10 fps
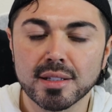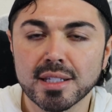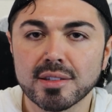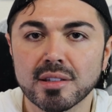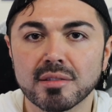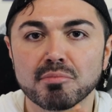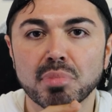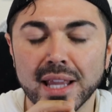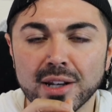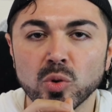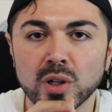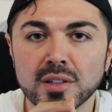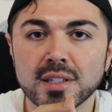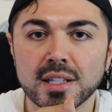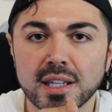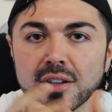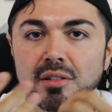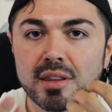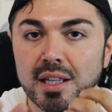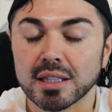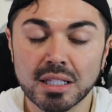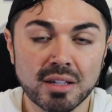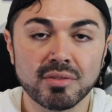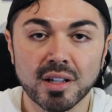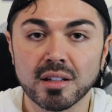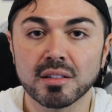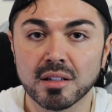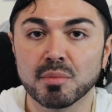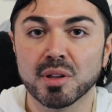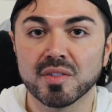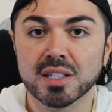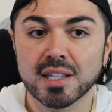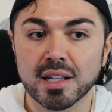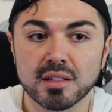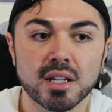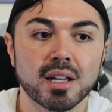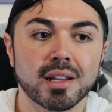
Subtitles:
decent plant oils in here that leave a little bit of a scent.